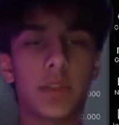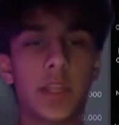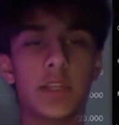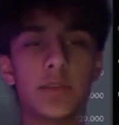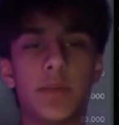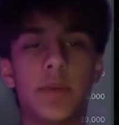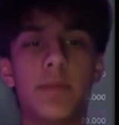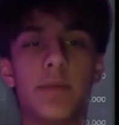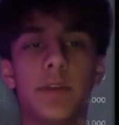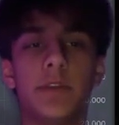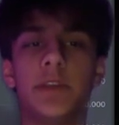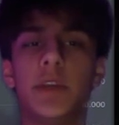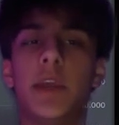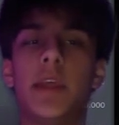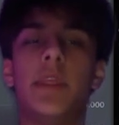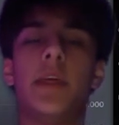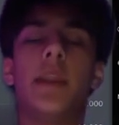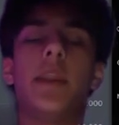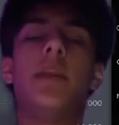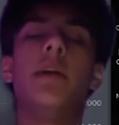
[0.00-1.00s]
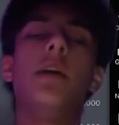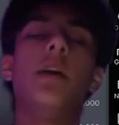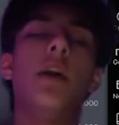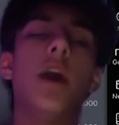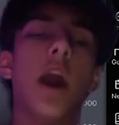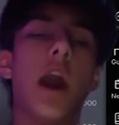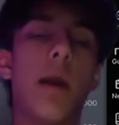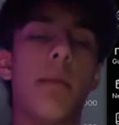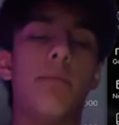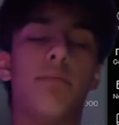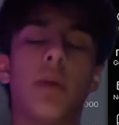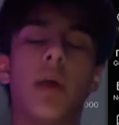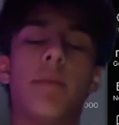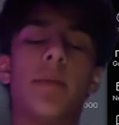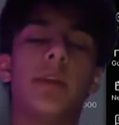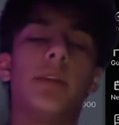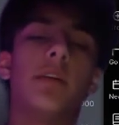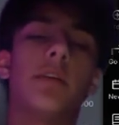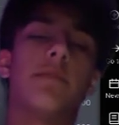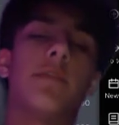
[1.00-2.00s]
That's pretty much it. And then I'm
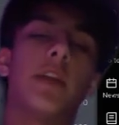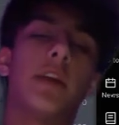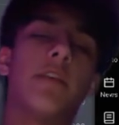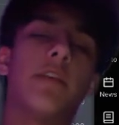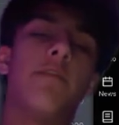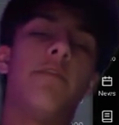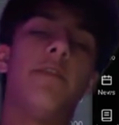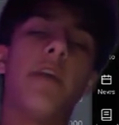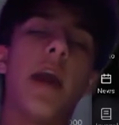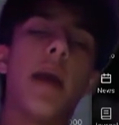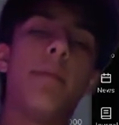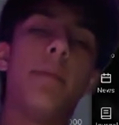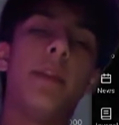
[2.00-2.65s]
probably gonna look for like a 5